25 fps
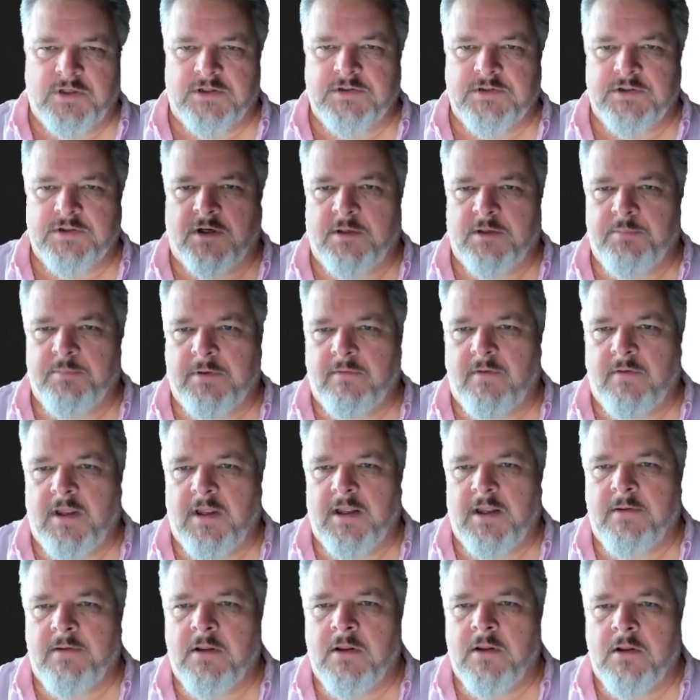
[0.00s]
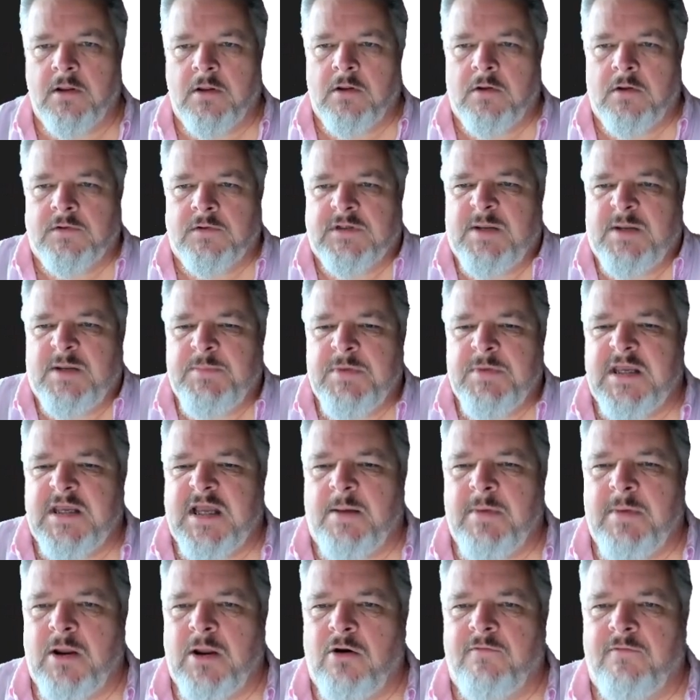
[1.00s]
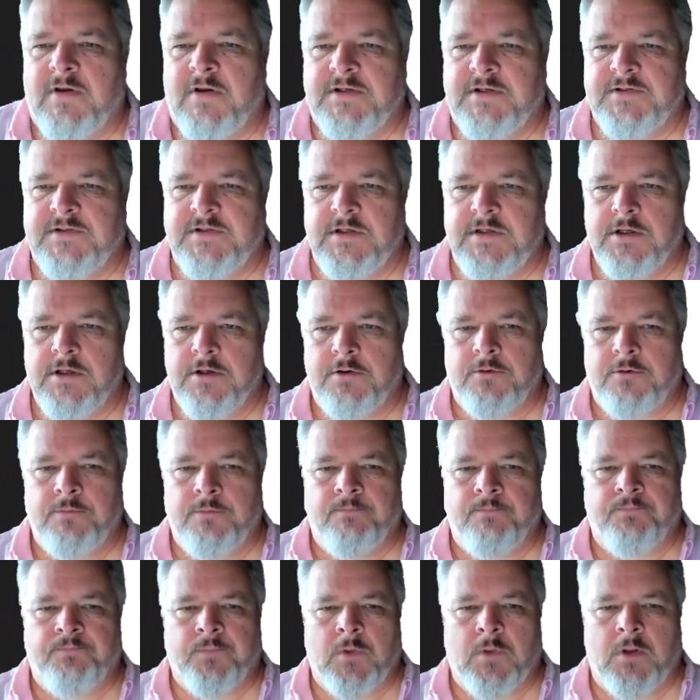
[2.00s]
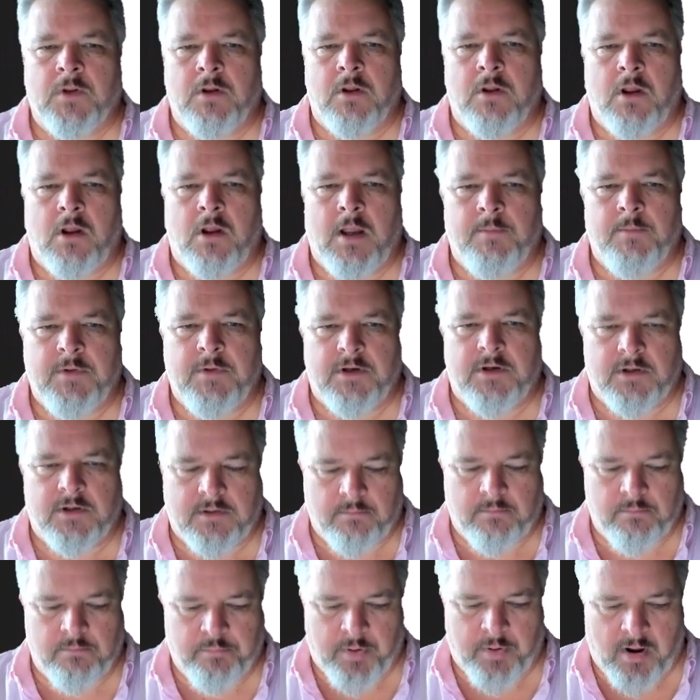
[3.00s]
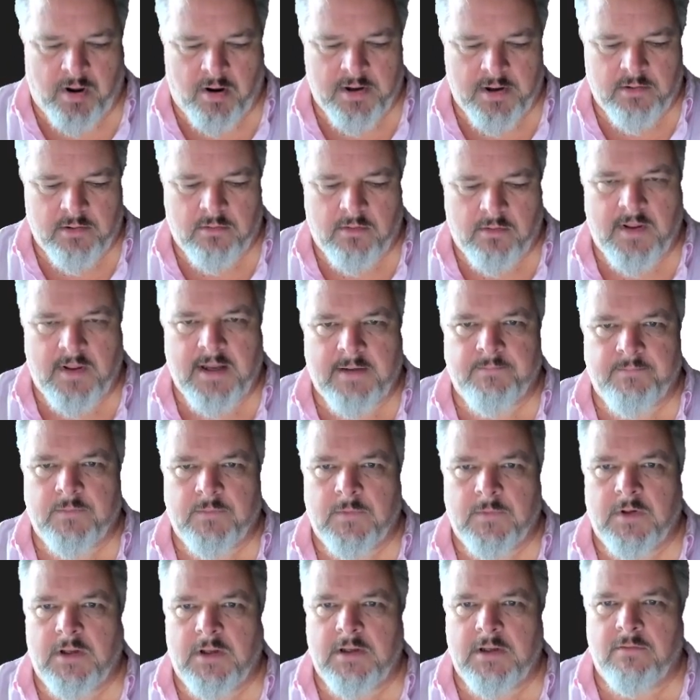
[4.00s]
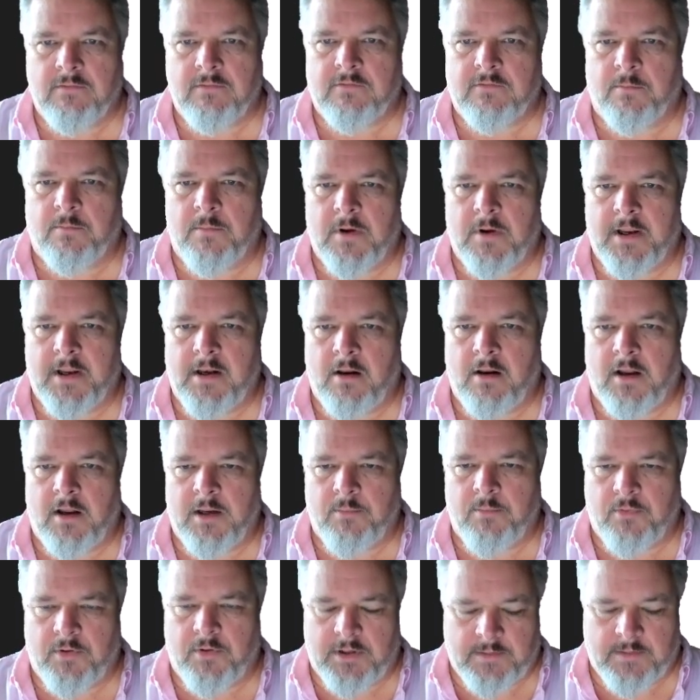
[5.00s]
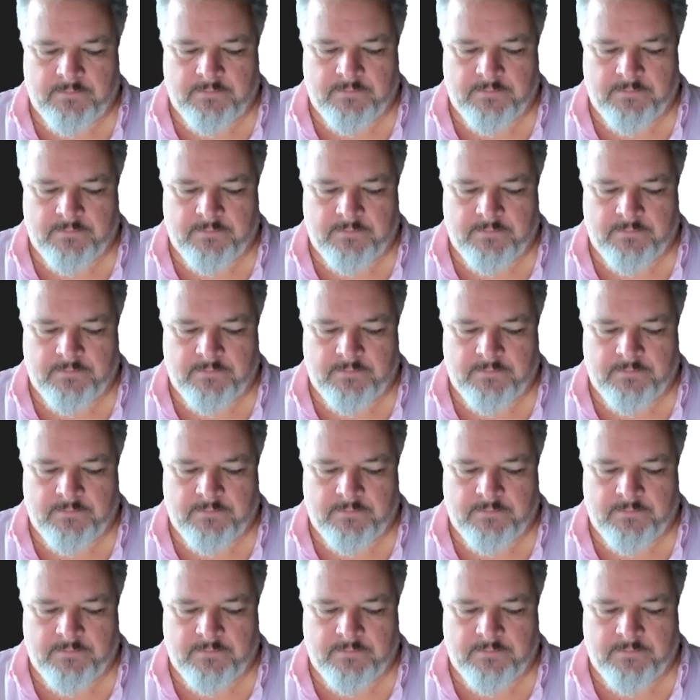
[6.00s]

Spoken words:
type in there. So let me come out of SEU. I'm going to compile that into my library,